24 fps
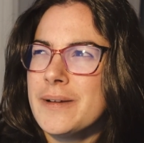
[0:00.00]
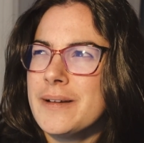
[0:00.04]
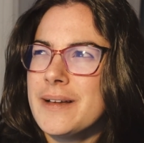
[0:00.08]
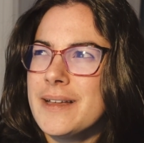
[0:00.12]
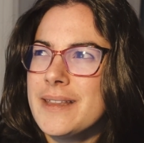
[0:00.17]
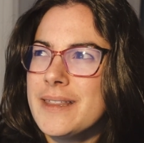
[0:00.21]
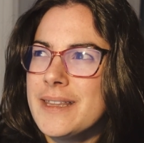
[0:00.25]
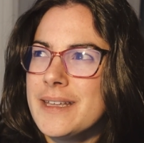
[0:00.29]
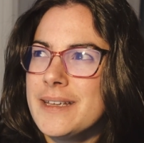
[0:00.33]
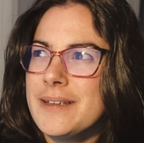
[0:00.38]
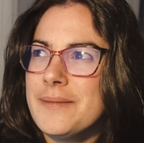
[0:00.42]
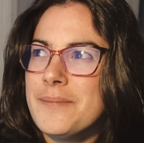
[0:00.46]
I
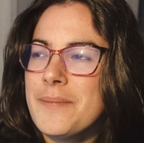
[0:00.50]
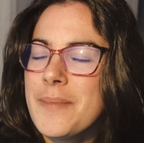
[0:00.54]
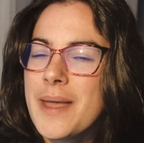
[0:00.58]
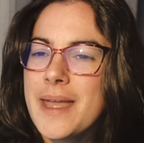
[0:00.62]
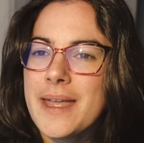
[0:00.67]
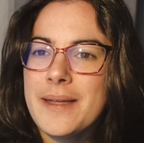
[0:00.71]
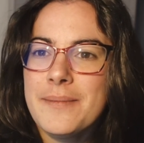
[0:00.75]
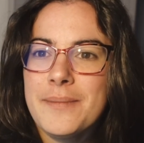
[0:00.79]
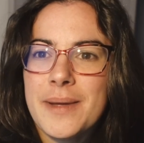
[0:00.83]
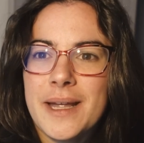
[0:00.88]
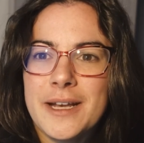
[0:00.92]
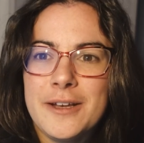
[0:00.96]
think,
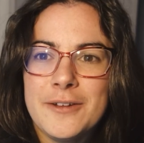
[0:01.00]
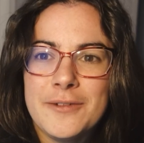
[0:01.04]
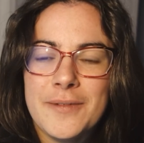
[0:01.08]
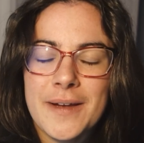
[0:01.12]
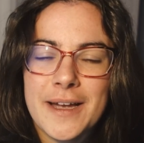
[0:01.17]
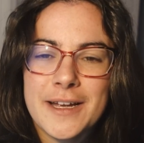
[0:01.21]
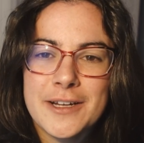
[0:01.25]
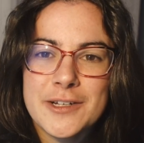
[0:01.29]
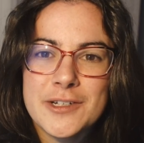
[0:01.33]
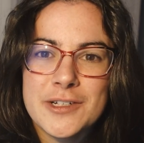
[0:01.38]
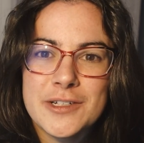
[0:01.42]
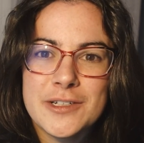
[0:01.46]

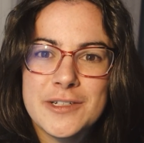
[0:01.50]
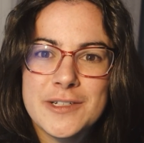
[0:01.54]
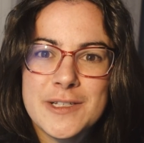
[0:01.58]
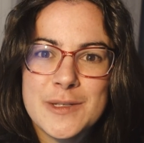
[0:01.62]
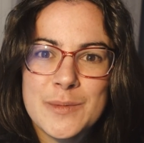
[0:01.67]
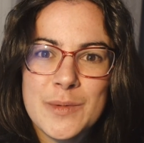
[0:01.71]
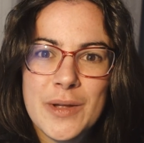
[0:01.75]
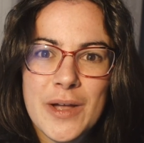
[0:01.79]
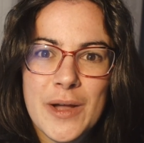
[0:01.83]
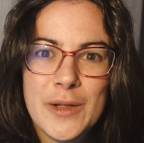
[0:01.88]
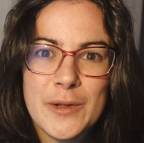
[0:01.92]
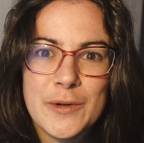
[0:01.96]
manufactured
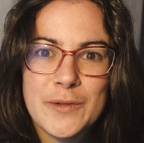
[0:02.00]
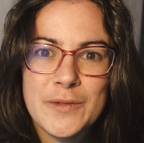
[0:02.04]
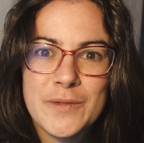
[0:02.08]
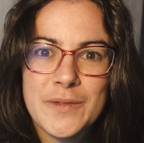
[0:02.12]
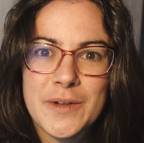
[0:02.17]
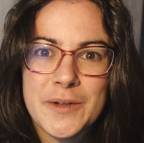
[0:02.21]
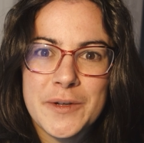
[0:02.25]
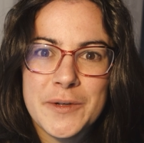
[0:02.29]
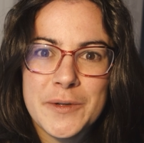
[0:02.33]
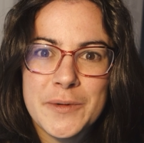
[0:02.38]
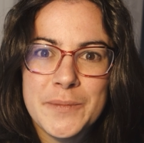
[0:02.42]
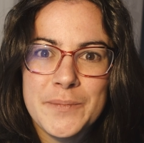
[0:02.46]
some color
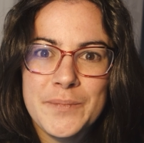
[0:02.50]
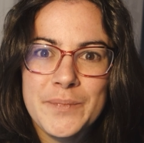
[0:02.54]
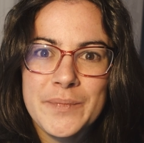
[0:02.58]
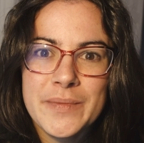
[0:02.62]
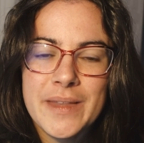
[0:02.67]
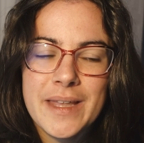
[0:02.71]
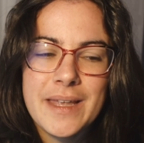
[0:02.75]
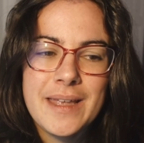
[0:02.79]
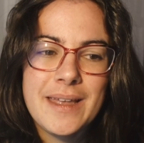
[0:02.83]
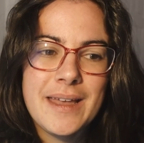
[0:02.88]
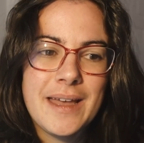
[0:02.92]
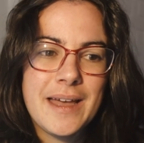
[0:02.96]
film,
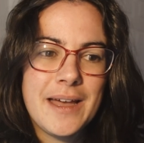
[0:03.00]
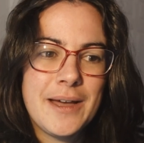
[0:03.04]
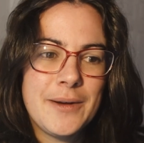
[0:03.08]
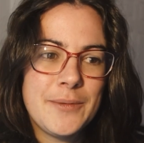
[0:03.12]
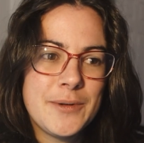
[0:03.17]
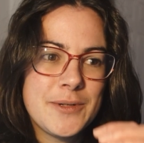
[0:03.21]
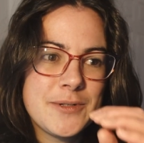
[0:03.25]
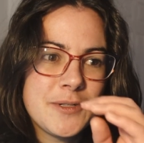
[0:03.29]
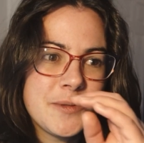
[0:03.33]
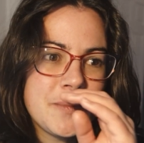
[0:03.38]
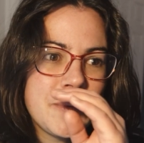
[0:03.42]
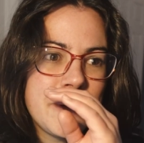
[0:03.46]

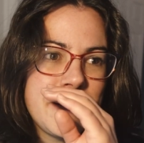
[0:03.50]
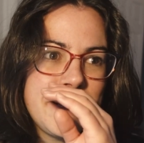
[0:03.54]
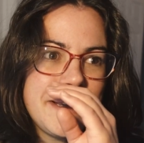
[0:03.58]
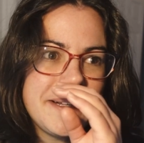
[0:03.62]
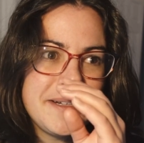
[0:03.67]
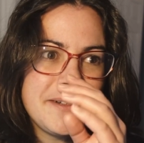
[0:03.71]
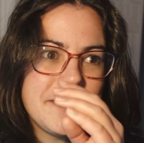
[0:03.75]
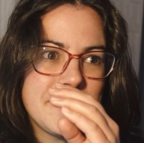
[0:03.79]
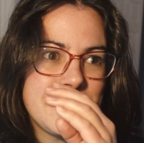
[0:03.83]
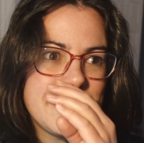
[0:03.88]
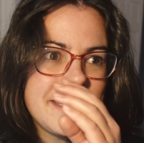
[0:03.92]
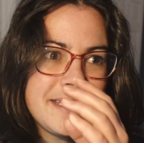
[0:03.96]
which was pretty
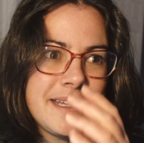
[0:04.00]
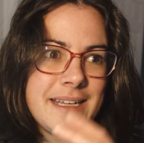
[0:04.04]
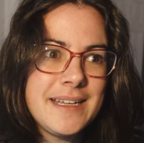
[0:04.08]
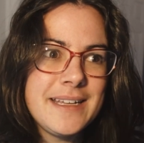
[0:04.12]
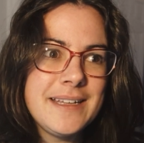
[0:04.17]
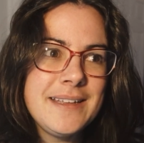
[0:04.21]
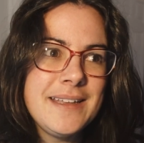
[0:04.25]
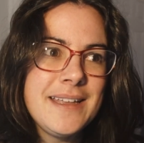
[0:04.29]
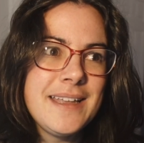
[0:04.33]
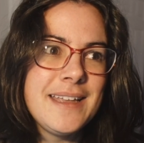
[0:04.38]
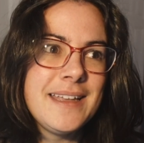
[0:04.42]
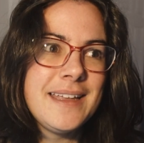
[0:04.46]

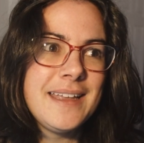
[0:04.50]
interesting.